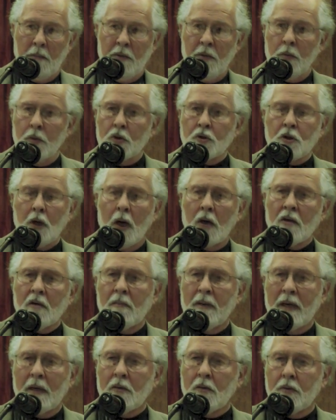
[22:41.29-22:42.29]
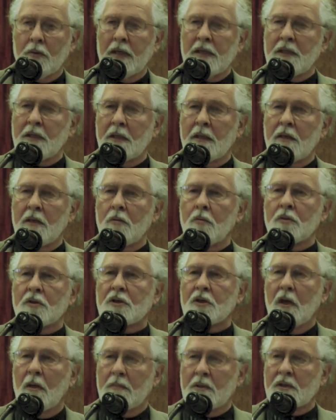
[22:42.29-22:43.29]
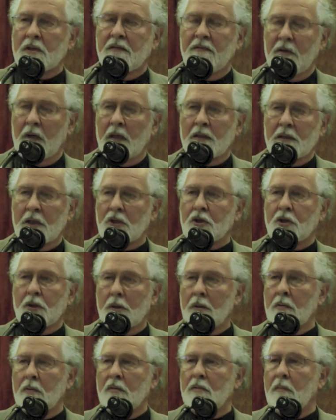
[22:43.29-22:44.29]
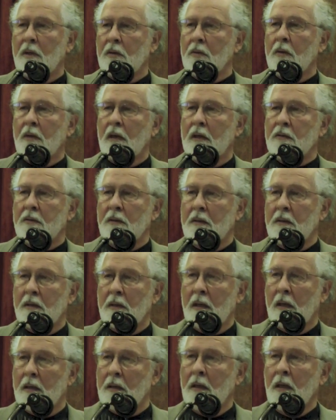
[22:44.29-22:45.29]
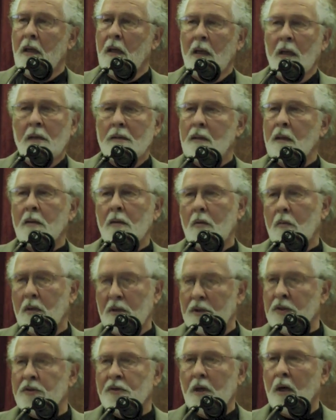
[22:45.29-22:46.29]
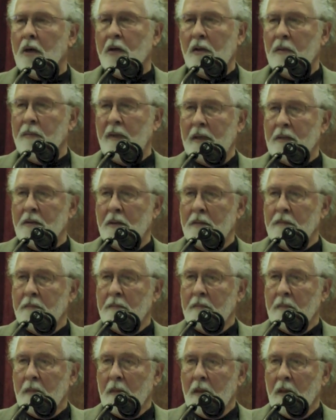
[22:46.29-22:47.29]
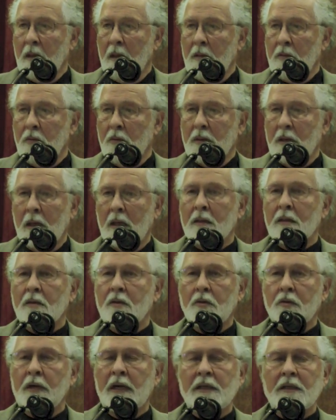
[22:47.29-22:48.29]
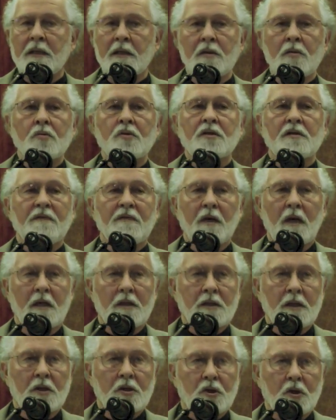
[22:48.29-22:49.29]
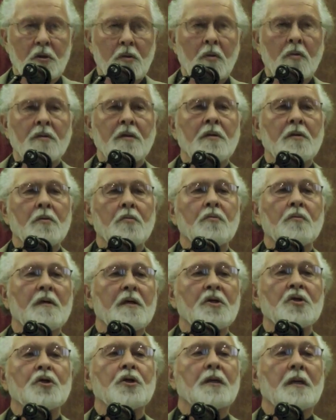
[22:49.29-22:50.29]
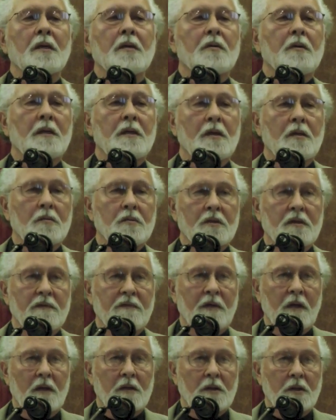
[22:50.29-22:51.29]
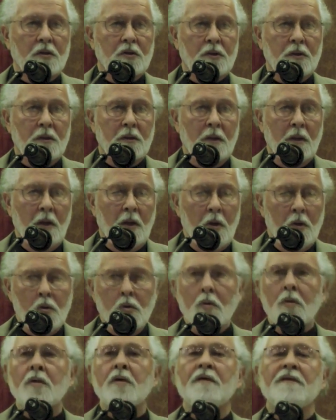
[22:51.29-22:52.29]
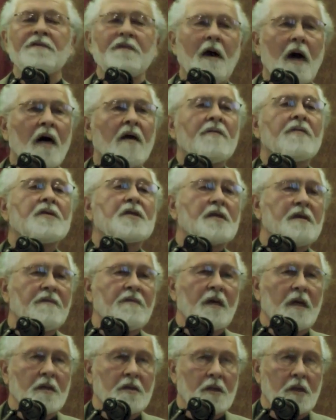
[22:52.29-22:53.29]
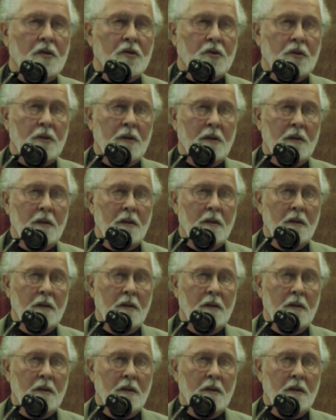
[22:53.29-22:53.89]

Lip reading: People who talk about creating a new Islamic civilization, including my own country, Iran, they don't know what they're talking about. You cannot create a new civilization. Only a new religion can create a new civilization. You can revive a civilization.